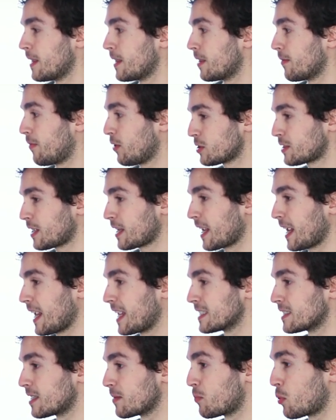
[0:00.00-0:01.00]
the first thing
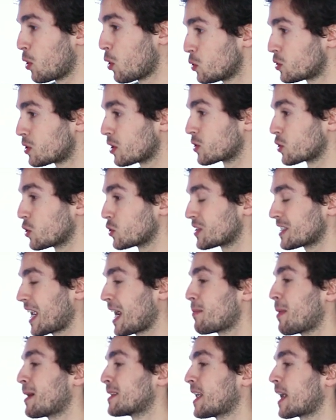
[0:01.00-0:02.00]
is the pros, so
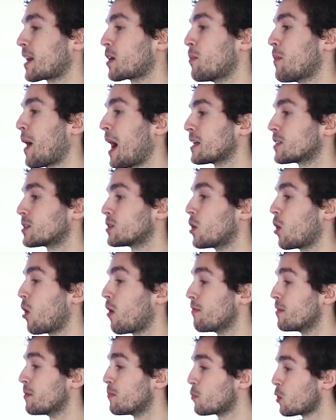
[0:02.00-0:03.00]
side-by-side -side comparison of the